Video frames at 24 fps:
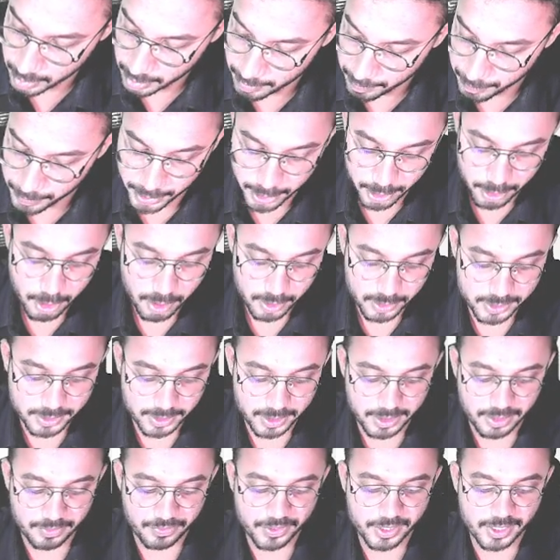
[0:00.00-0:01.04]

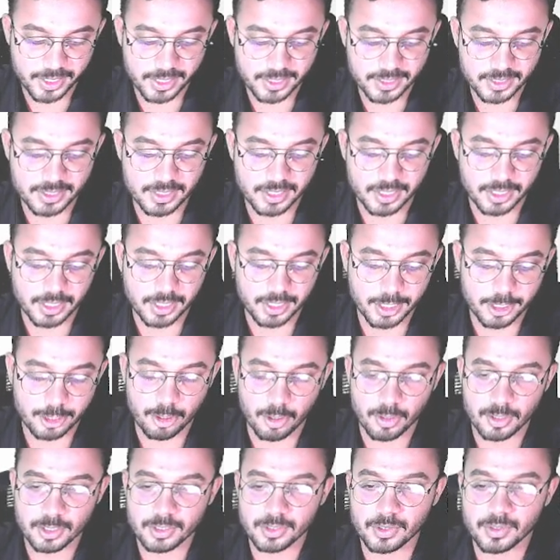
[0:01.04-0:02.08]
Pyridoxine deficiency, it
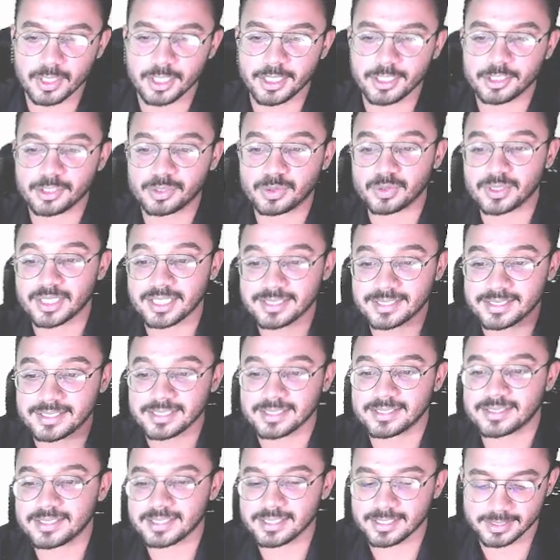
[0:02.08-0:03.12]
also leads to the
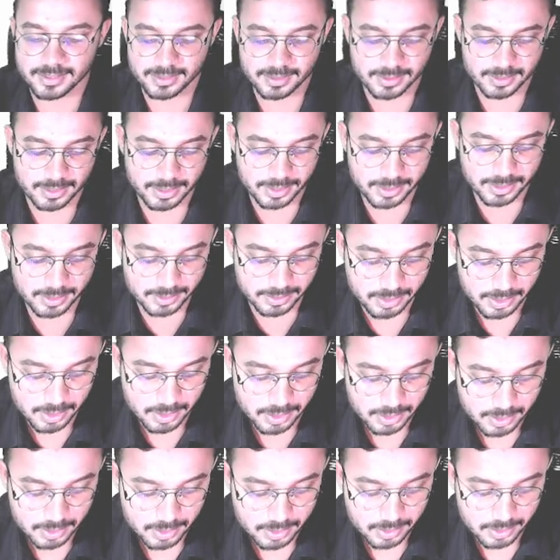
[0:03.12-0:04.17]
seizures, that is
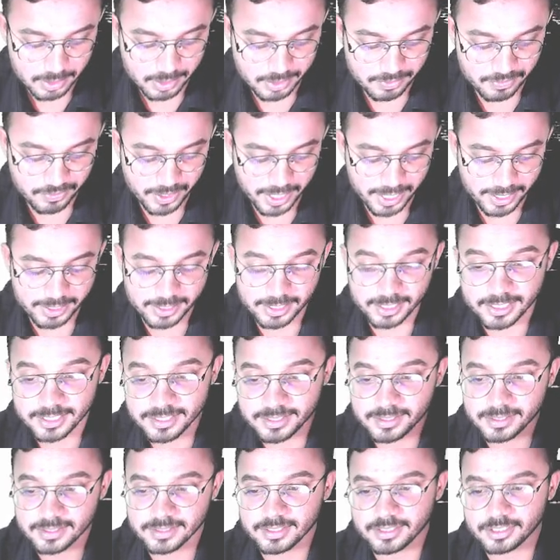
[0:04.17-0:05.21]
refractory
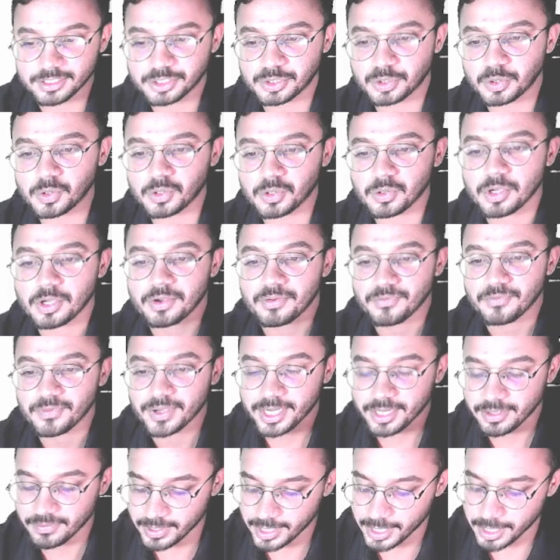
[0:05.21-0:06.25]
seizures, no?
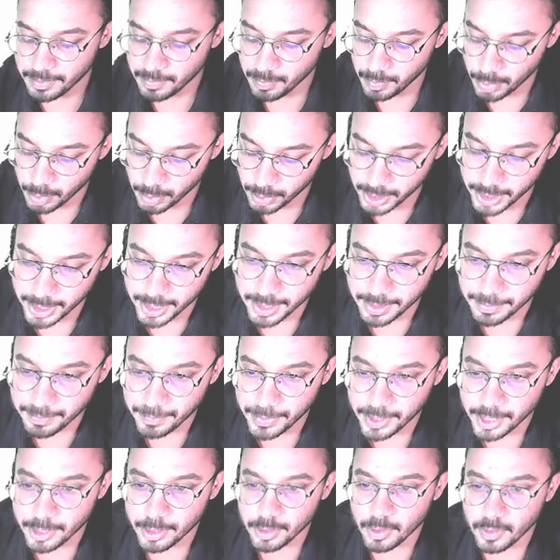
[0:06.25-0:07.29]
Very very important.
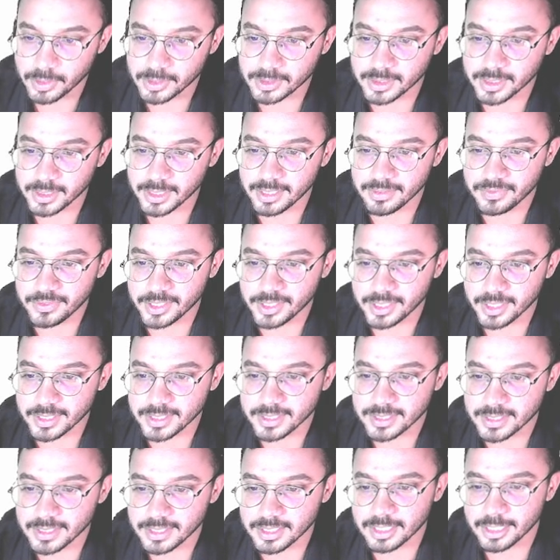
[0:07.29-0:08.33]
Pyridoxine
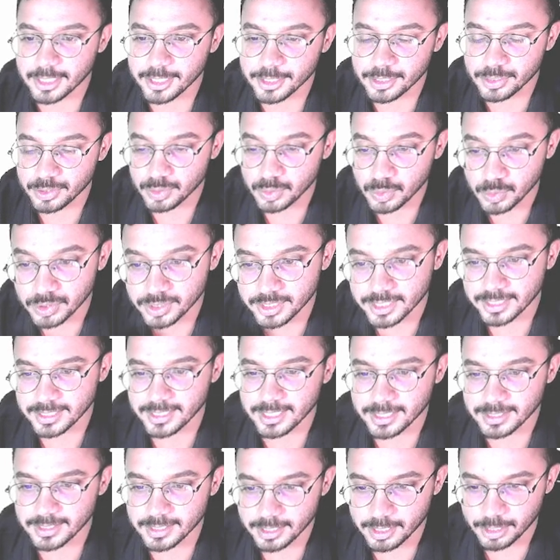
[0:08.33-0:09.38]
deficiency leads to
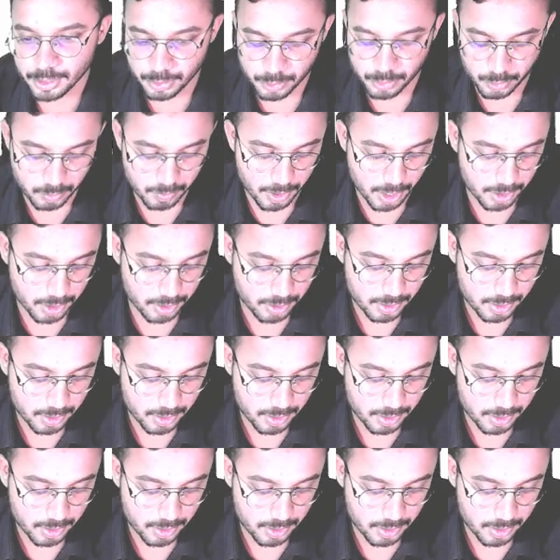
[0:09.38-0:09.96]
seizures in a newborn.